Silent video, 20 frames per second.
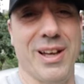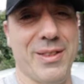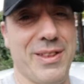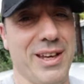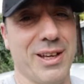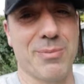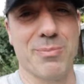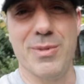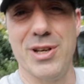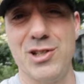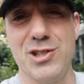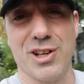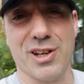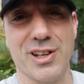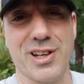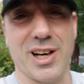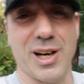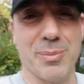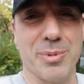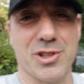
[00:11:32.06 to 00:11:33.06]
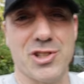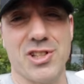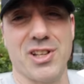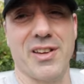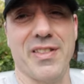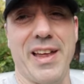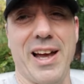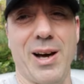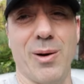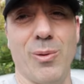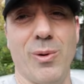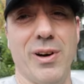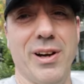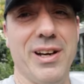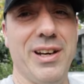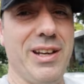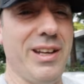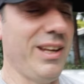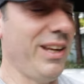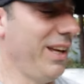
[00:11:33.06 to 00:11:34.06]
I think mission accomplished on that
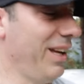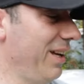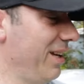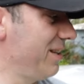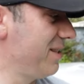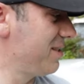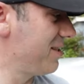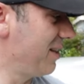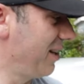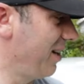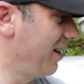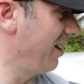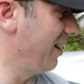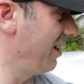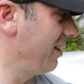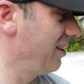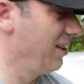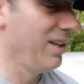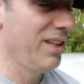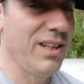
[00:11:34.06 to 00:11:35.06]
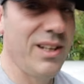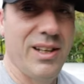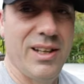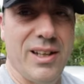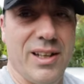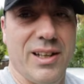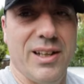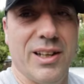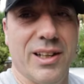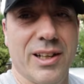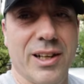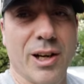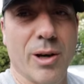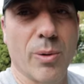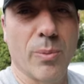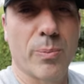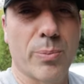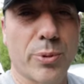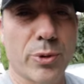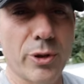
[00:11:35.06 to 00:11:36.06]
one. And, uh, you
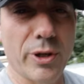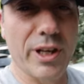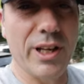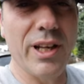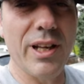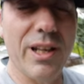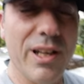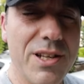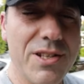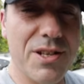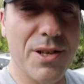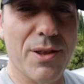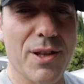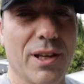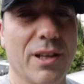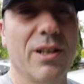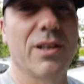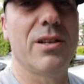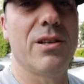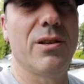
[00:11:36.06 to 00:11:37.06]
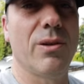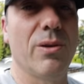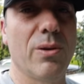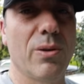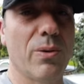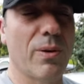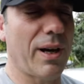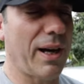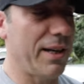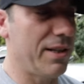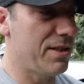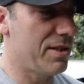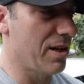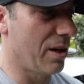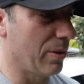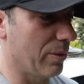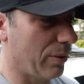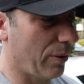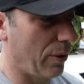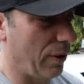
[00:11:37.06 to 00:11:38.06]
know, pretty easy thing to do. I
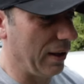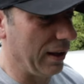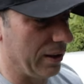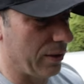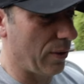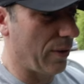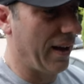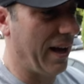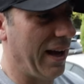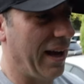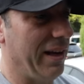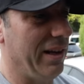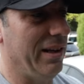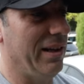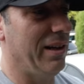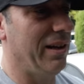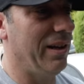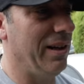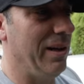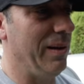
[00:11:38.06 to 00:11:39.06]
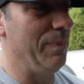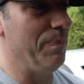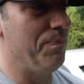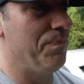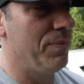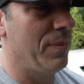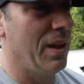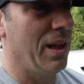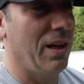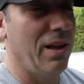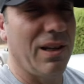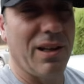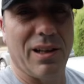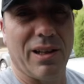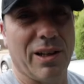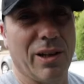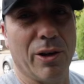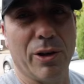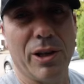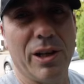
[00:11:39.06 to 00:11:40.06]
don't think that, um,
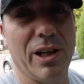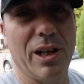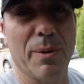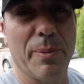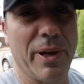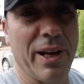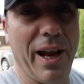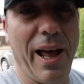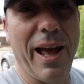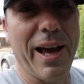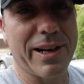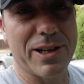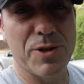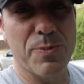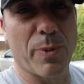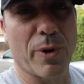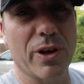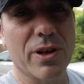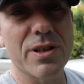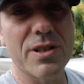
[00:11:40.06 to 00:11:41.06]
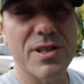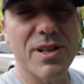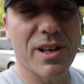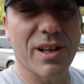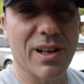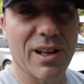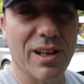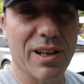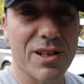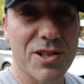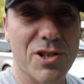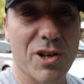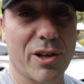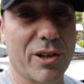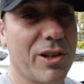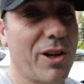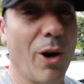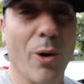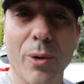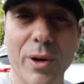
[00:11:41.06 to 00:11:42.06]
you know, you need to be an expert to
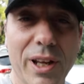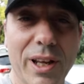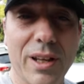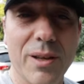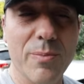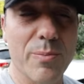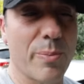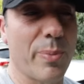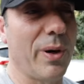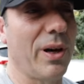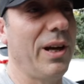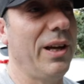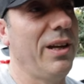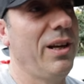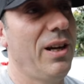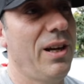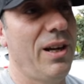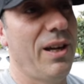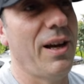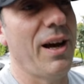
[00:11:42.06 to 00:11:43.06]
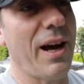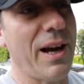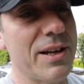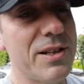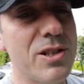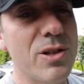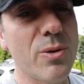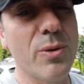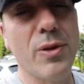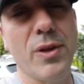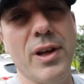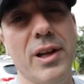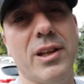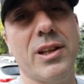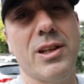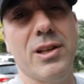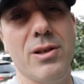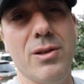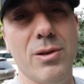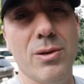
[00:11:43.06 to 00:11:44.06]
start coding, but I do
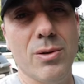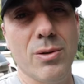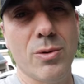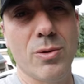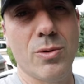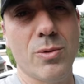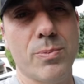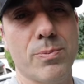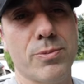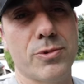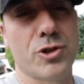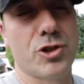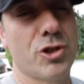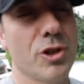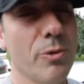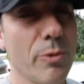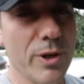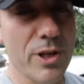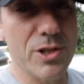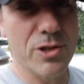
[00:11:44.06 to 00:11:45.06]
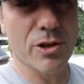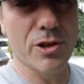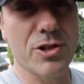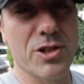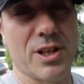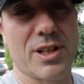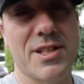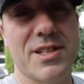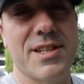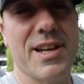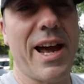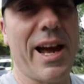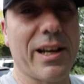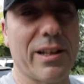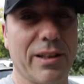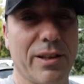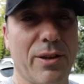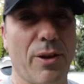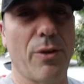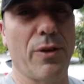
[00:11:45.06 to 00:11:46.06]
think you should research
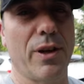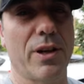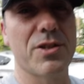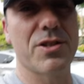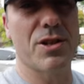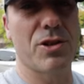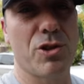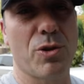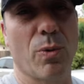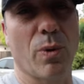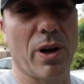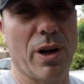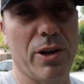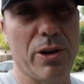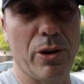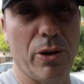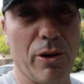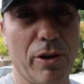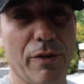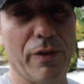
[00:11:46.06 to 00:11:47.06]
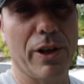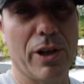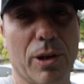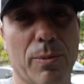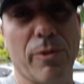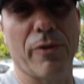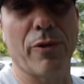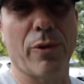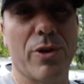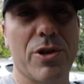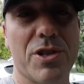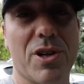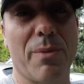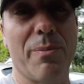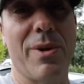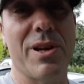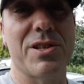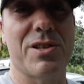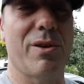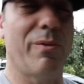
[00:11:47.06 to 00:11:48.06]
exactly the things that you want to do to your vehicle before you start
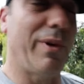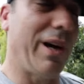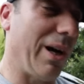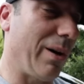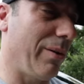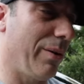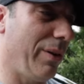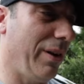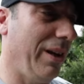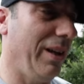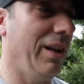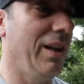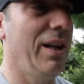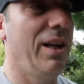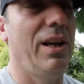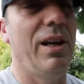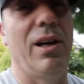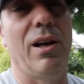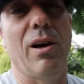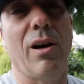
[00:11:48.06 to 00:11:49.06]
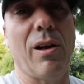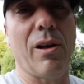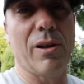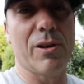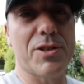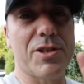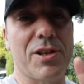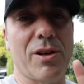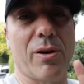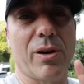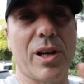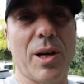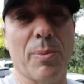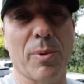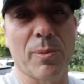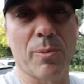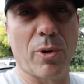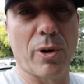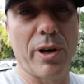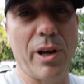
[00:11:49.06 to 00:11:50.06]
messing around with it. Also, a
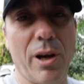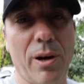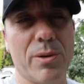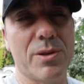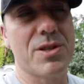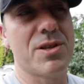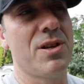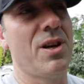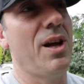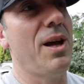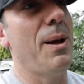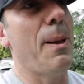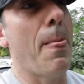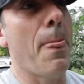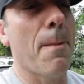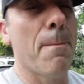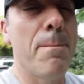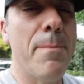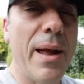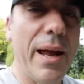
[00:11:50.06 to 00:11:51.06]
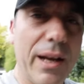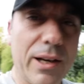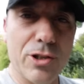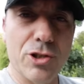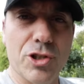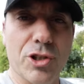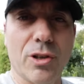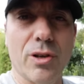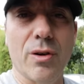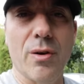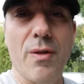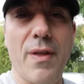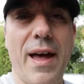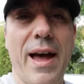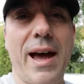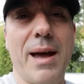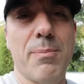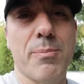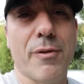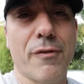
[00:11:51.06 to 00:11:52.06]
couple more notes. Make sure
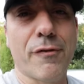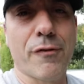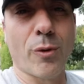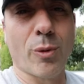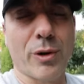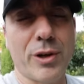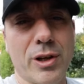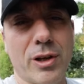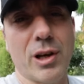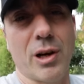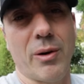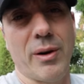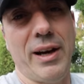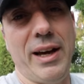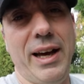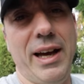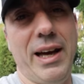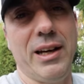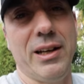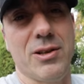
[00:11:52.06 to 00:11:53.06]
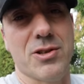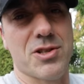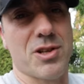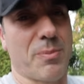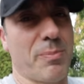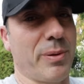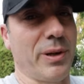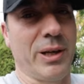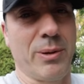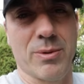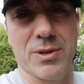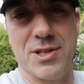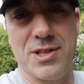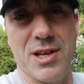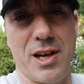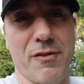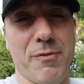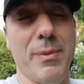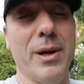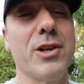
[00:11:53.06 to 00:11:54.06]
that before you go ahead and you start playing with
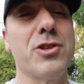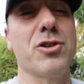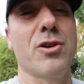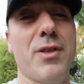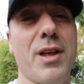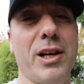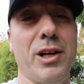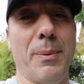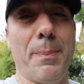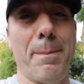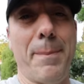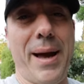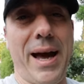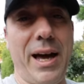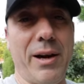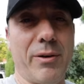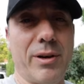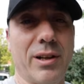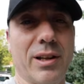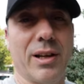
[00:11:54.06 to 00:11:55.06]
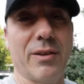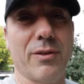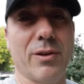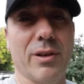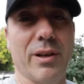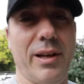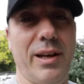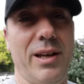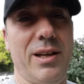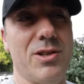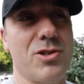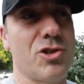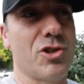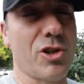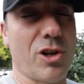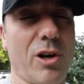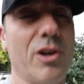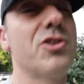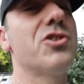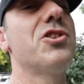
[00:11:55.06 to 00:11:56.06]
stuff, make sure that your battery level is
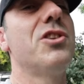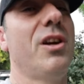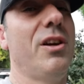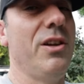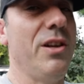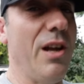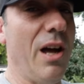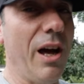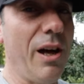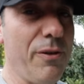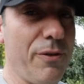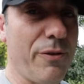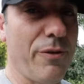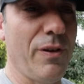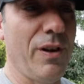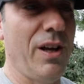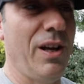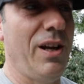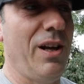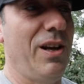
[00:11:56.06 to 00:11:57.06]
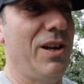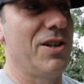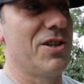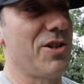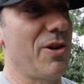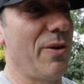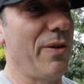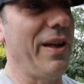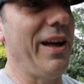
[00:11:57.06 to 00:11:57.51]
charged enough so